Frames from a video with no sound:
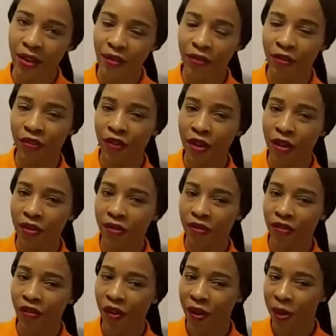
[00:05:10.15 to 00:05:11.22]
V,
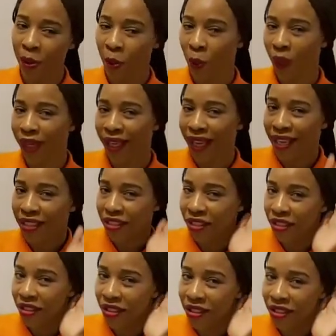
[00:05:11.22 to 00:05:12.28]
V. What
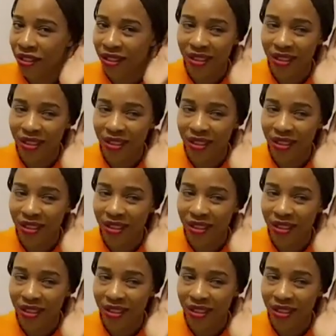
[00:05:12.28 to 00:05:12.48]
letter?